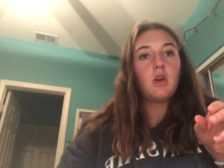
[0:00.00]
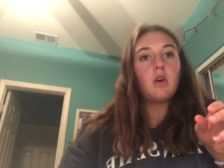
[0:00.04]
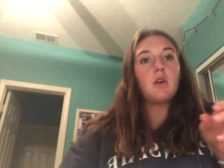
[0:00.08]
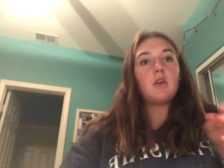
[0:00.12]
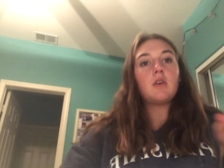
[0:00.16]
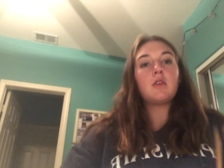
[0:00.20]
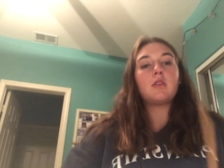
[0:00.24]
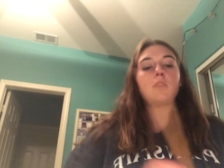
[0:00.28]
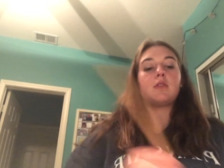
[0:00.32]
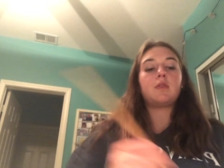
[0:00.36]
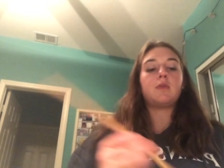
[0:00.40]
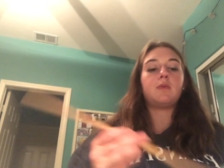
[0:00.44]

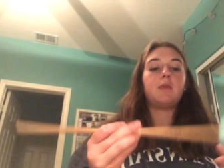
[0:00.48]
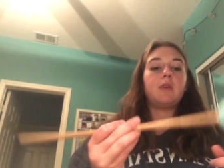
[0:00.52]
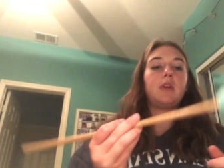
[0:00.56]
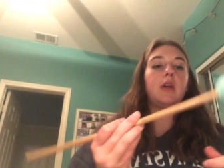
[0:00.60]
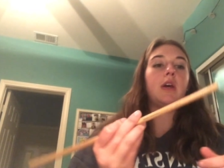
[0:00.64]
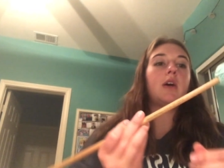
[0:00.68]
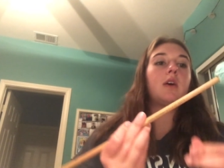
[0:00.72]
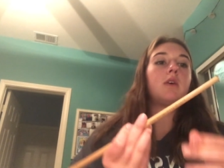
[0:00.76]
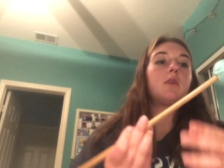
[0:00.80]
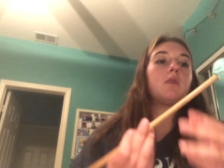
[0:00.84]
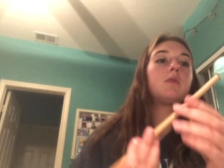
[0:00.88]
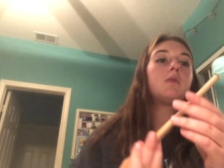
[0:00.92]
So
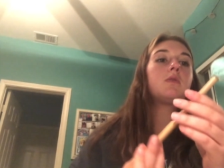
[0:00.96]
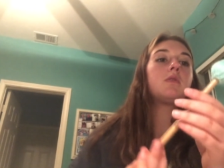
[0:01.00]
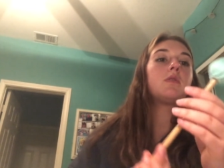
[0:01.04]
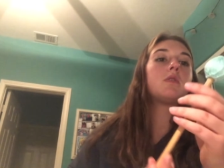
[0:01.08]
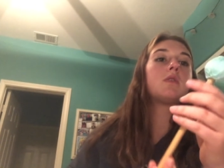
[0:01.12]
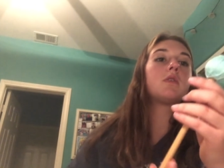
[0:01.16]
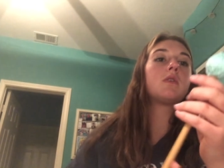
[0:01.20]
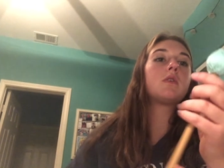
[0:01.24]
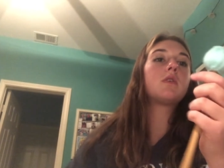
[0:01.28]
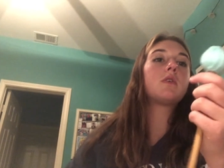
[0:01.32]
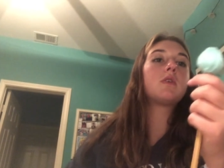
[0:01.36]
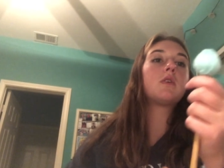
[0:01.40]
now
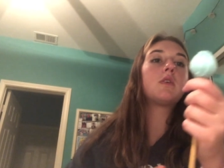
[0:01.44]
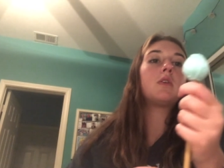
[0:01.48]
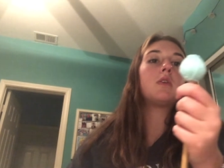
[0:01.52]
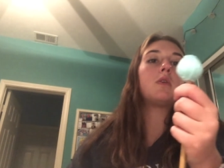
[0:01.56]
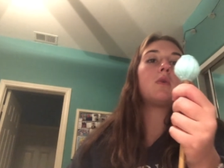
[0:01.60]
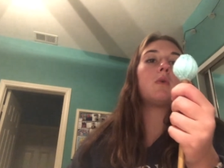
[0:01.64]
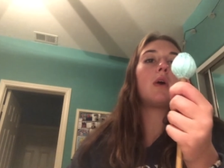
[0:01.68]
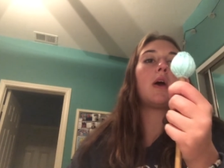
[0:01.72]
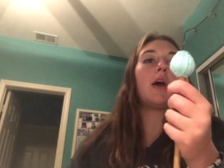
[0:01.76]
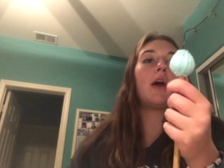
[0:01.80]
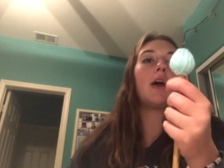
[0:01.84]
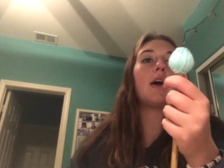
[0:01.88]

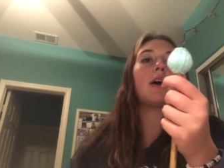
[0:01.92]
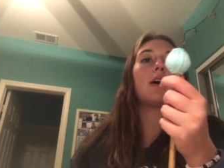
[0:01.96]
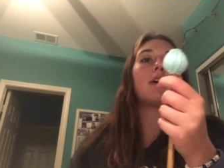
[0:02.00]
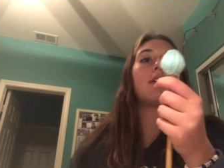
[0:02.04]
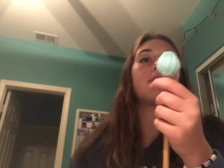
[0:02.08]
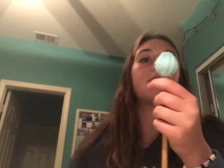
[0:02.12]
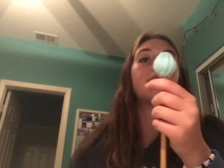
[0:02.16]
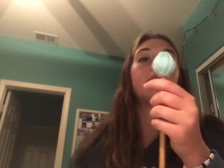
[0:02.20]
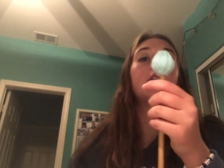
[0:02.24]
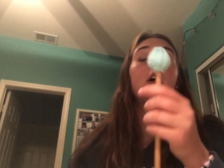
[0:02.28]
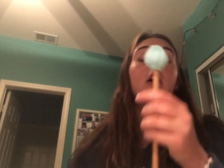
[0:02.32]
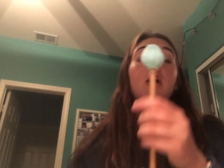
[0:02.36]
you
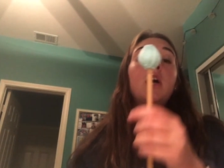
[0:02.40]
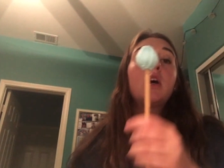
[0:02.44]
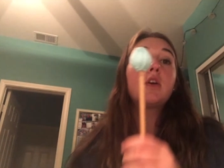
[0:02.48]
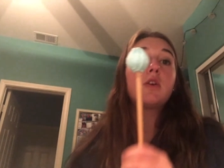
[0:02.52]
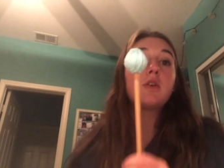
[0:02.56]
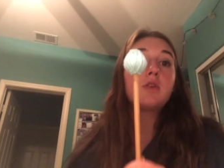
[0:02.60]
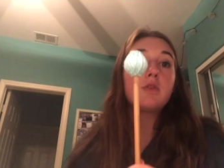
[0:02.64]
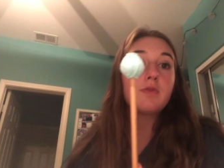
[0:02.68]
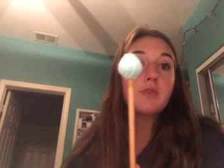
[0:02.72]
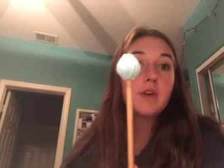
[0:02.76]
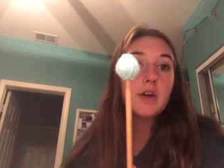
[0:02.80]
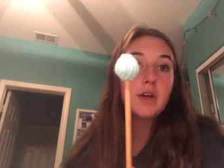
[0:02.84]
have
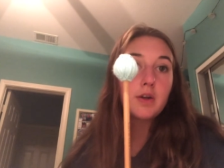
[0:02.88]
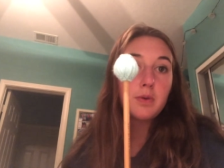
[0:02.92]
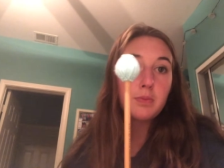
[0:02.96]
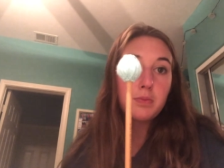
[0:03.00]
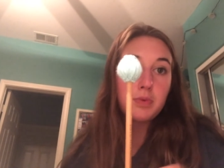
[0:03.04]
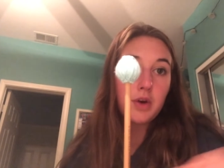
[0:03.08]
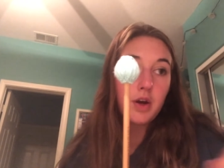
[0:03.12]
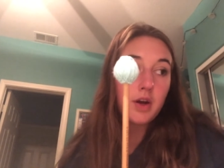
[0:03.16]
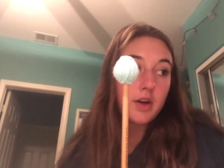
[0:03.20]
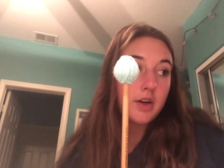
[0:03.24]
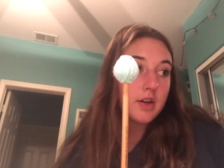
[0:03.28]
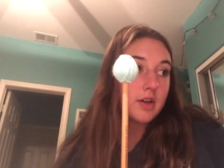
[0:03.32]
your final
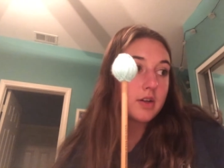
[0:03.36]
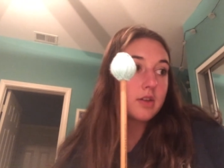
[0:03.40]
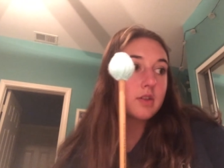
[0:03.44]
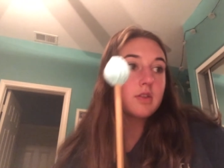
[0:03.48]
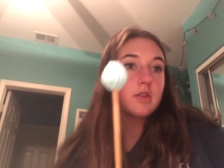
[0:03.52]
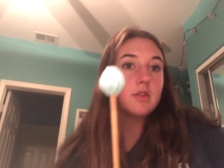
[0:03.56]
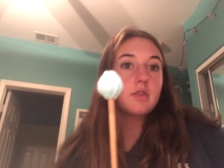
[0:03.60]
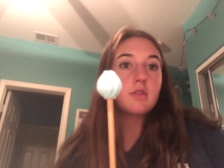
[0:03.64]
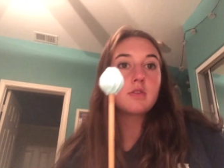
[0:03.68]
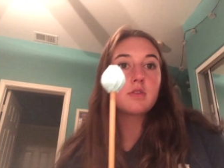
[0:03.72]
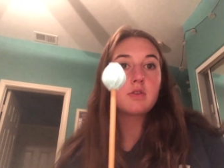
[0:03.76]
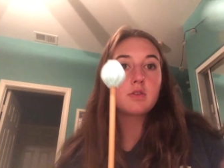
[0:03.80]

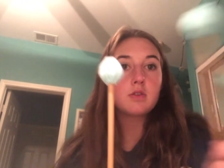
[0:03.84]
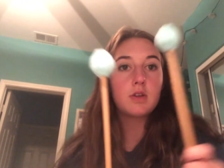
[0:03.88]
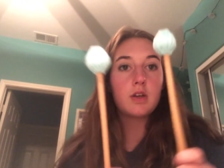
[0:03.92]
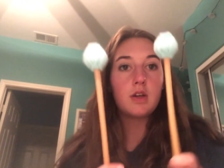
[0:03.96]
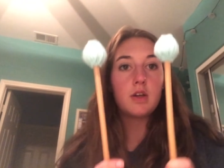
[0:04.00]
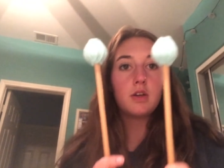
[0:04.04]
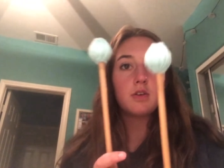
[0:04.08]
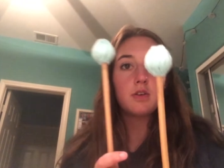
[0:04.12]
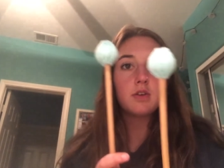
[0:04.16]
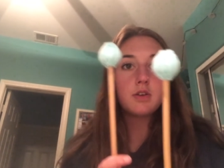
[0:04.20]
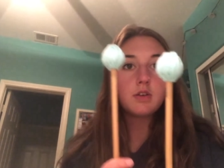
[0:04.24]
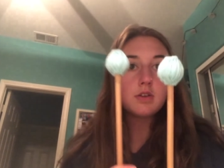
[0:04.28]
product. So
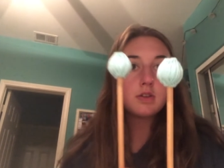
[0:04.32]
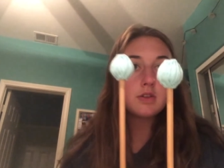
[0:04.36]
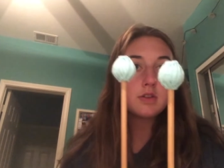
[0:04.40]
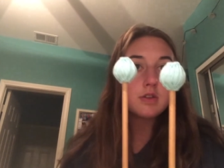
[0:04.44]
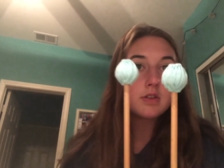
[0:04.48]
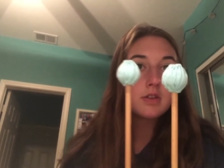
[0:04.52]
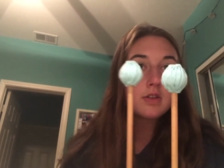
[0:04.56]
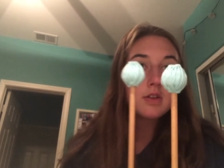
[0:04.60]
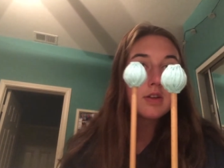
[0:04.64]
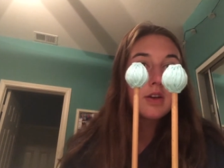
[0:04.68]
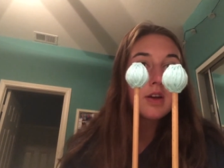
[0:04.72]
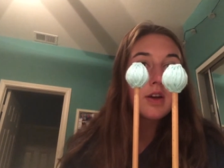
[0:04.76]
here
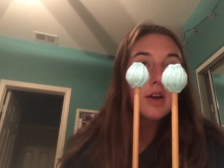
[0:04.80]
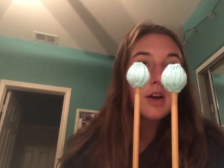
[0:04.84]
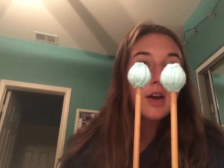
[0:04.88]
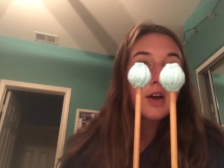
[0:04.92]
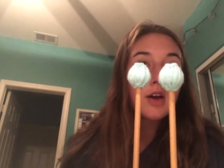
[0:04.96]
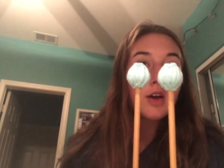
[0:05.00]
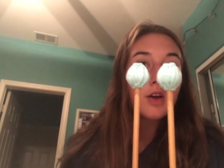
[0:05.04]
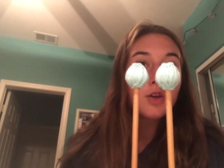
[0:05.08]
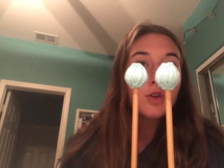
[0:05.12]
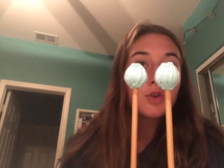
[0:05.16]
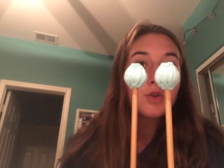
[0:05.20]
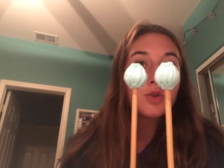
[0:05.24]
is
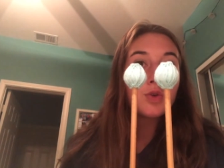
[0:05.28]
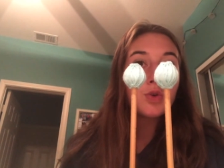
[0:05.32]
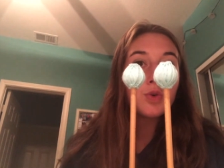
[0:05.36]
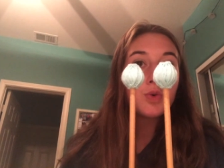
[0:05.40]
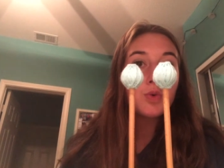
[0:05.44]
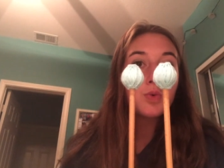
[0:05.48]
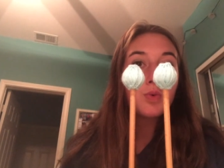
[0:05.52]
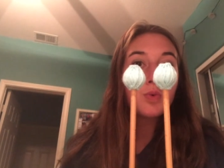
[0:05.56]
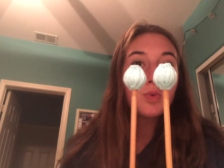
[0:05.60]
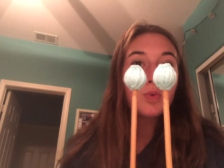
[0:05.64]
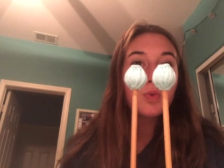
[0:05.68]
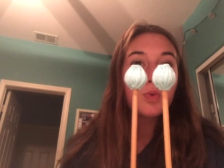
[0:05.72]

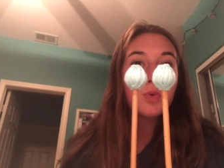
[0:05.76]
2.